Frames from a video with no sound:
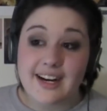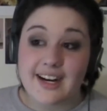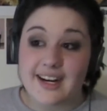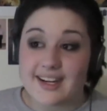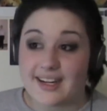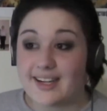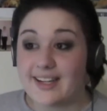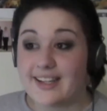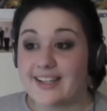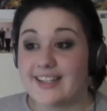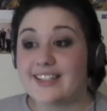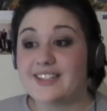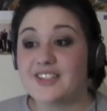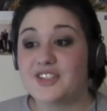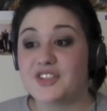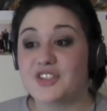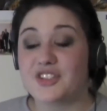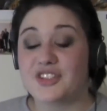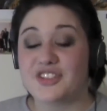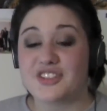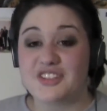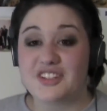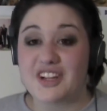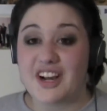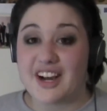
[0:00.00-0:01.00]
It's
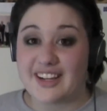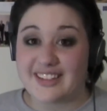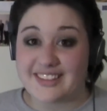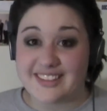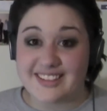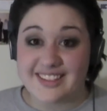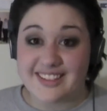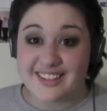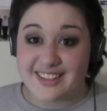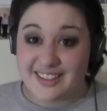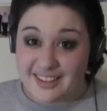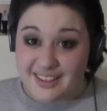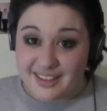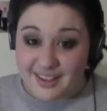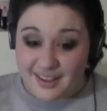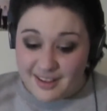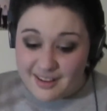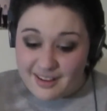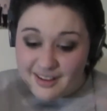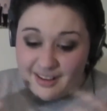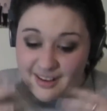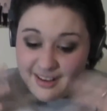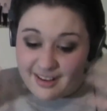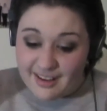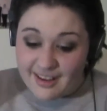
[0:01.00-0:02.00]
just not...
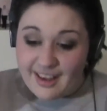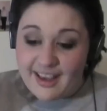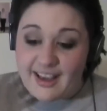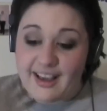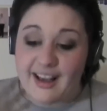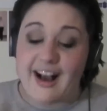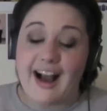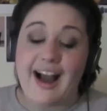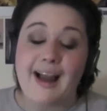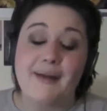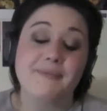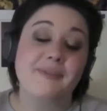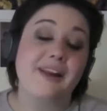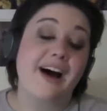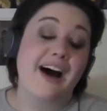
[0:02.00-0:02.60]
I'm